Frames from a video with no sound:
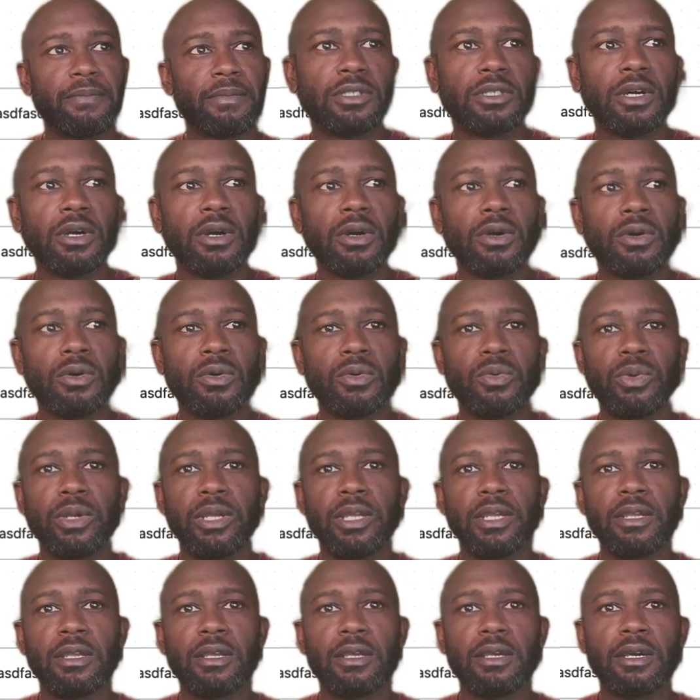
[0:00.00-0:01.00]
So
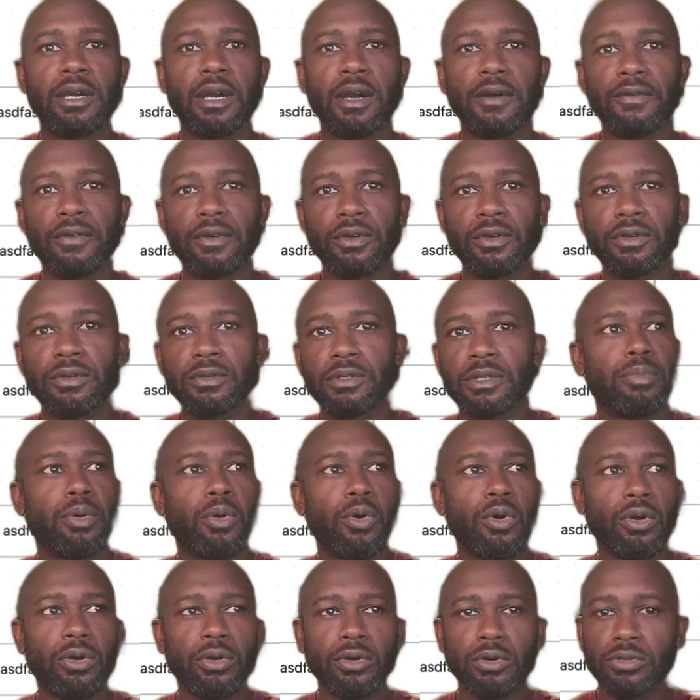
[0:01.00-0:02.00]
we covered
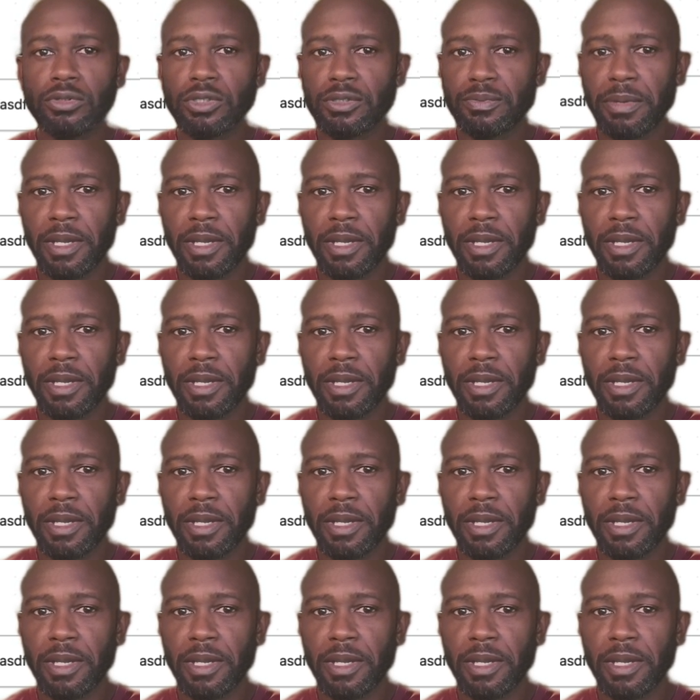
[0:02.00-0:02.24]
portals,